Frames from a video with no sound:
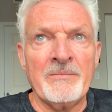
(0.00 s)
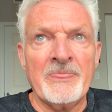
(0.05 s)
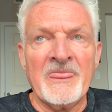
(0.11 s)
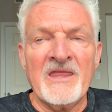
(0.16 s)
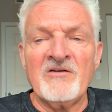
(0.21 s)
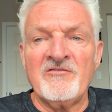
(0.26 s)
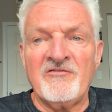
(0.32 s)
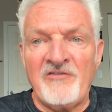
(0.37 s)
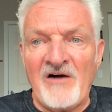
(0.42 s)

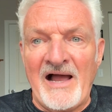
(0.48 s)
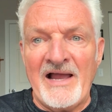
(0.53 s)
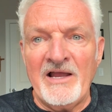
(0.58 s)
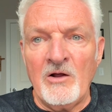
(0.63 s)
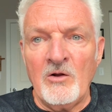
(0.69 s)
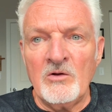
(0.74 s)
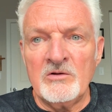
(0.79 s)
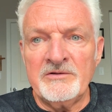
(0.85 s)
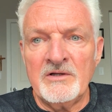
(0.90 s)

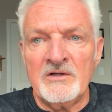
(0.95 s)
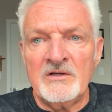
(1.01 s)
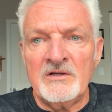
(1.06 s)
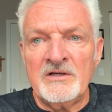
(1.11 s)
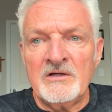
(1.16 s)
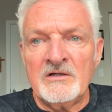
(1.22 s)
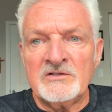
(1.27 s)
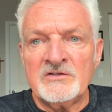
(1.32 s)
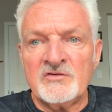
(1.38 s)
filed
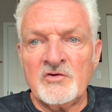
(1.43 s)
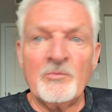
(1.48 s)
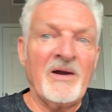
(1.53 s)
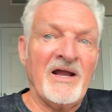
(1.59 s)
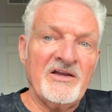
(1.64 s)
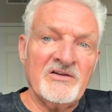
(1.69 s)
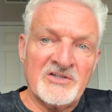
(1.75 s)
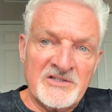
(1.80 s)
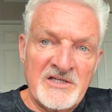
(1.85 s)
to
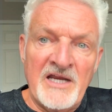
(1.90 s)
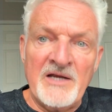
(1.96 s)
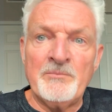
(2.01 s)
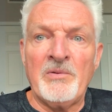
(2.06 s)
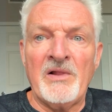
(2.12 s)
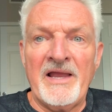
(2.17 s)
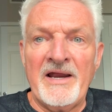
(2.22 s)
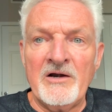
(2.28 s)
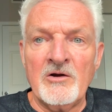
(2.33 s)
my
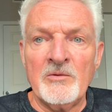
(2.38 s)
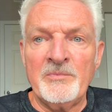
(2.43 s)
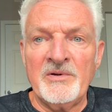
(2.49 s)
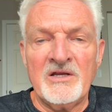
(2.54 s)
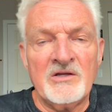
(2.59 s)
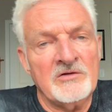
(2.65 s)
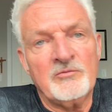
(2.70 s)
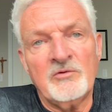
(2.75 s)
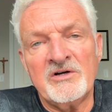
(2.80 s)
estate planner,
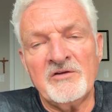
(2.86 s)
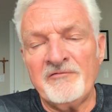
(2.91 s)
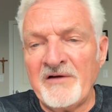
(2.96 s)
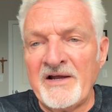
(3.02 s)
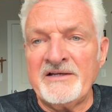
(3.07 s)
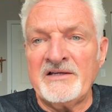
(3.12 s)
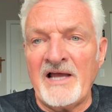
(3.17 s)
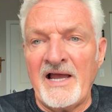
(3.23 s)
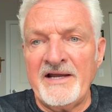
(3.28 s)
because what if
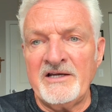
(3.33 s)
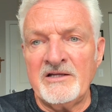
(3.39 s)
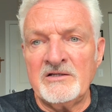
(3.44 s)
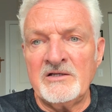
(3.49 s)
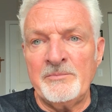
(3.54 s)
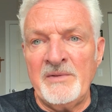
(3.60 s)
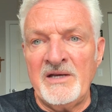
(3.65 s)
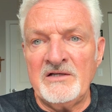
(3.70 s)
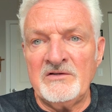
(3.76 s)
I died in
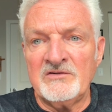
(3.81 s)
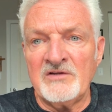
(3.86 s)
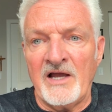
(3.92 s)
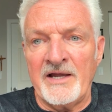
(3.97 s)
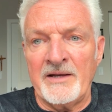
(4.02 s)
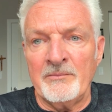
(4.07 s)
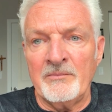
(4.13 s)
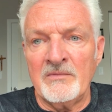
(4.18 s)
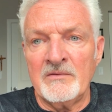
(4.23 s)
the
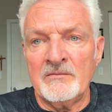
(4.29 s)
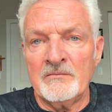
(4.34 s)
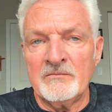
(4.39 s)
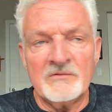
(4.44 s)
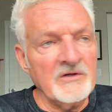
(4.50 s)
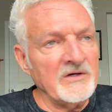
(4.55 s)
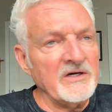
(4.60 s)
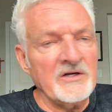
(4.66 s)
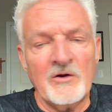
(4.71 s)
meantime?
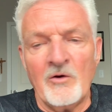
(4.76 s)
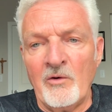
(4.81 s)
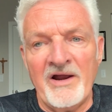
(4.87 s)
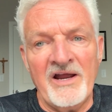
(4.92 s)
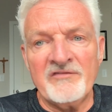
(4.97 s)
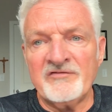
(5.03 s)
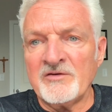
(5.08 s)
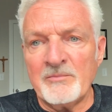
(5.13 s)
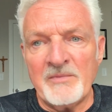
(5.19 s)
They're going to go
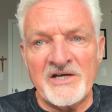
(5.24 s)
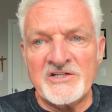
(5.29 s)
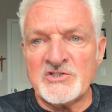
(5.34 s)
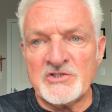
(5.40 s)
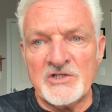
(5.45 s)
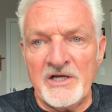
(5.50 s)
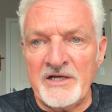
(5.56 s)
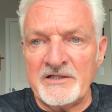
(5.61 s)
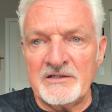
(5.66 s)
after my
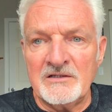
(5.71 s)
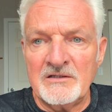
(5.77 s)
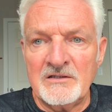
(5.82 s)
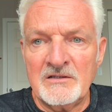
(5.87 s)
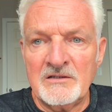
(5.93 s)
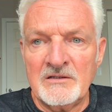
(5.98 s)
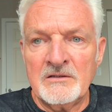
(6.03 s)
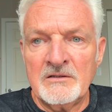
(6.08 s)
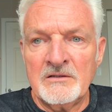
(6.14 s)
shit
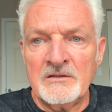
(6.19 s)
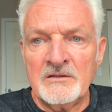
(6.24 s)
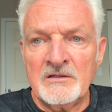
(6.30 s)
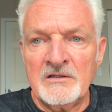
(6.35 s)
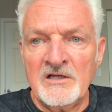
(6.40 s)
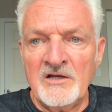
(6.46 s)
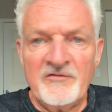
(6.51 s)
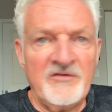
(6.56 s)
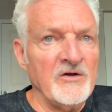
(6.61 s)

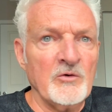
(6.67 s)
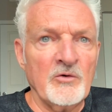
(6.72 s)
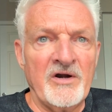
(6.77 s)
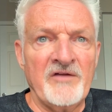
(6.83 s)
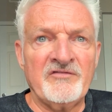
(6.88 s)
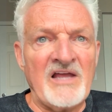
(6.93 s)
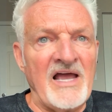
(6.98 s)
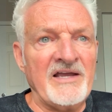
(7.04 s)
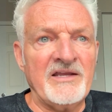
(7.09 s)
if you don't
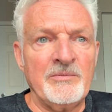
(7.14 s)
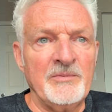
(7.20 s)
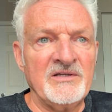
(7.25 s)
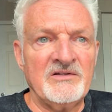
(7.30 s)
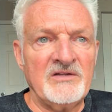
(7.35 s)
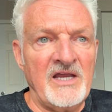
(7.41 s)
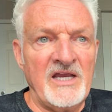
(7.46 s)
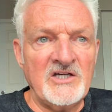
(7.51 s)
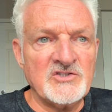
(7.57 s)
have
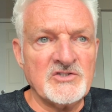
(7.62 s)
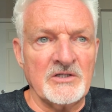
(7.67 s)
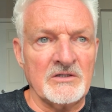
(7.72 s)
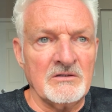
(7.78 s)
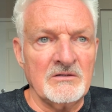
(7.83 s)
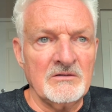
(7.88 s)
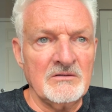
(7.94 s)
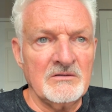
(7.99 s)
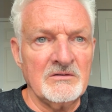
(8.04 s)
documentation.
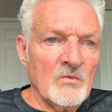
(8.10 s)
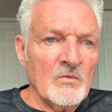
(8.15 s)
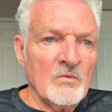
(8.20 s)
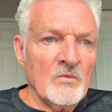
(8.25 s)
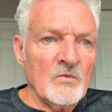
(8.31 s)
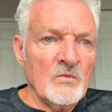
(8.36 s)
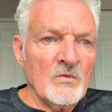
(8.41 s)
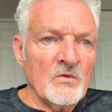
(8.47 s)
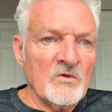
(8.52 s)

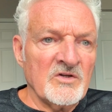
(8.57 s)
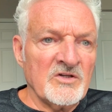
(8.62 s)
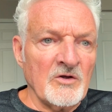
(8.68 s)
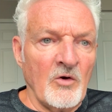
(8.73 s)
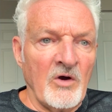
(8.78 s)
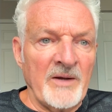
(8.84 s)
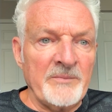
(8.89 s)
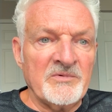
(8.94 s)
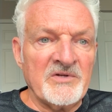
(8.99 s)

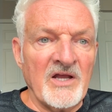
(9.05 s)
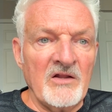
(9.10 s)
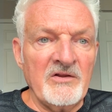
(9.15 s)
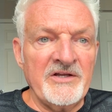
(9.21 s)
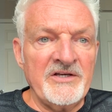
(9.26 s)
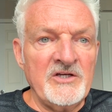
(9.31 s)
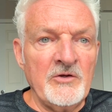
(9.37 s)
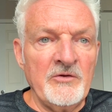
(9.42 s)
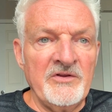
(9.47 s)
So I'm
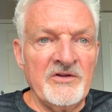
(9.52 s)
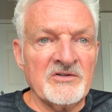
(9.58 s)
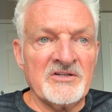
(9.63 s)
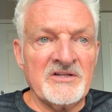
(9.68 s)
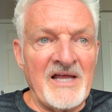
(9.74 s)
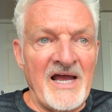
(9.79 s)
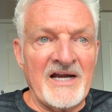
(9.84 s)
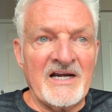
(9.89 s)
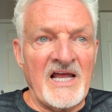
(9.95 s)
telling you
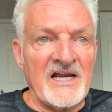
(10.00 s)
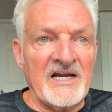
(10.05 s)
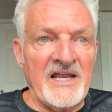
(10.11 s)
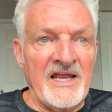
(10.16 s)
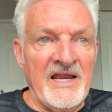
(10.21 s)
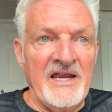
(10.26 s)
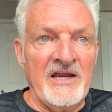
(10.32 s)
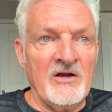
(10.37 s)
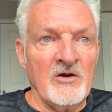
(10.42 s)
this not out of
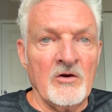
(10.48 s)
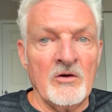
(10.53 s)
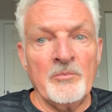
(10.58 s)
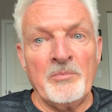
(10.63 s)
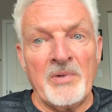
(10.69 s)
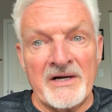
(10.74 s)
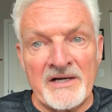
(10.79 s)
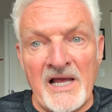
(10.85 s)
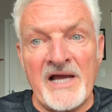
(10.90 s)
anger,
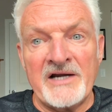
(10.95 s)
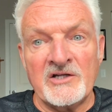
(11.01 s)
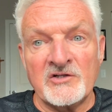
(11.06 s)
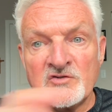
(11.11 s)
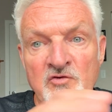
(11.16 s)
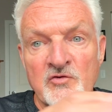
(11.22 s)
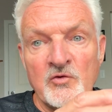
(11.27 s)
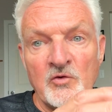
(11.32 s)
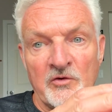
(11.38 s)
but out of
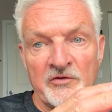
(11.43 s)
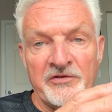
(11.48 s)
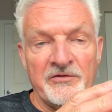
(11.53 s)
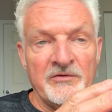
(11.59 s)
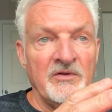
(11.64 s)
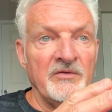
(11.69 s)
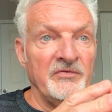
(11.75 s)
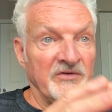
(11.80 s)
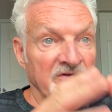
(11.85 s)

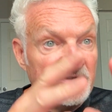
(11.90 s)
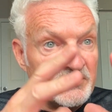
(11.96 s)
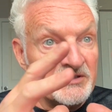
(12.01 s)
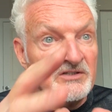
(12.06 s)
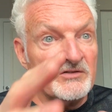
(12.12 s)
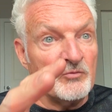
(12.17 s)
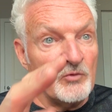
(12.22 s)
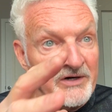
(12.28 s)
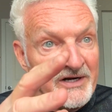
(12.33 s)
truth. This
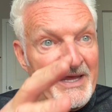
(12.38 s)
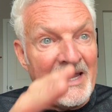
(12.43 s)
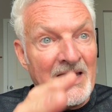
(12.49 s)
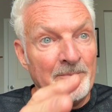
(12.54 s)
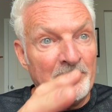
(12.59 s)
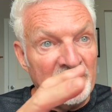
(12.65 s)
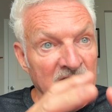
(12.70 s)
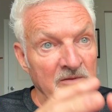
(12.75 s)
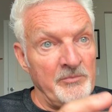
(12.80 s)
is what
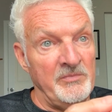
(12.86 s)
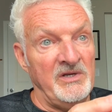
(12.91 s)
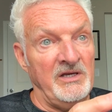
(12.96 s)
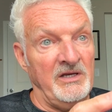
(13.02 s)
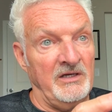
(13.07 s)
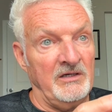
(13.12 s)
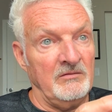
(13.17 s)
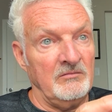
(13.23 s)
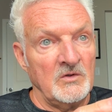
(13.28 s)
happened to
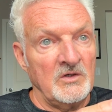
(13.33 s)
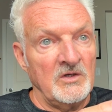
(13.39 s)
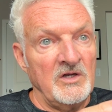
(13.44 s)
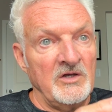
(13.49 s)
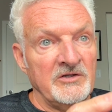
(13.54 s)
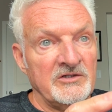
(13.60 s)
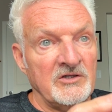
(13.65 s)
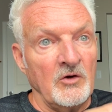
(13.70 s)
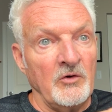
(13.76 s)
me.
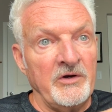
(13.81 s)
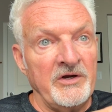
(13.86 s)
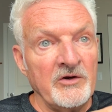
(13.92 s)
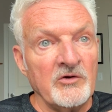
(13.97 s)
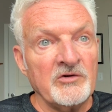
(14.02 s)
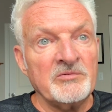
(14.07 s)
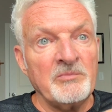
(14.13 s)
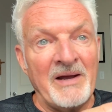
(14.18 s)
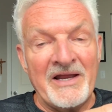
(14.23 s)
So
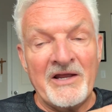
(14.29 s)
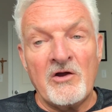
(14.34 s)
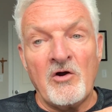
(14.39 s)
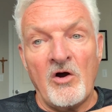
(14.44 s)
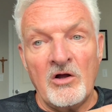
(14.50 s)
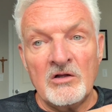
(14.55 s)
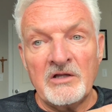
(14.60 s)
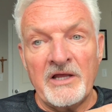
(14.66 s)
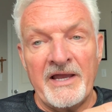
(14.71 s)
here's my
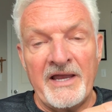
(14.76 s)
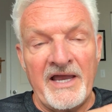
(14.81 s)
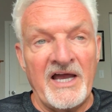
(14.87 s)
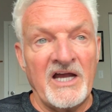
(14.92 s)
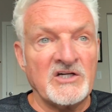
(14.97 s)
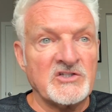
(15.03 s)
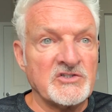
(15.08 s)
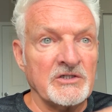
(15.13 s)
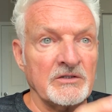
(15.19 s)
call to
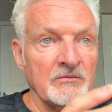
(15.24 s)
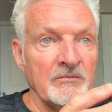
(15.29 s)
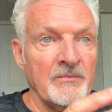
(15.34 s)
action.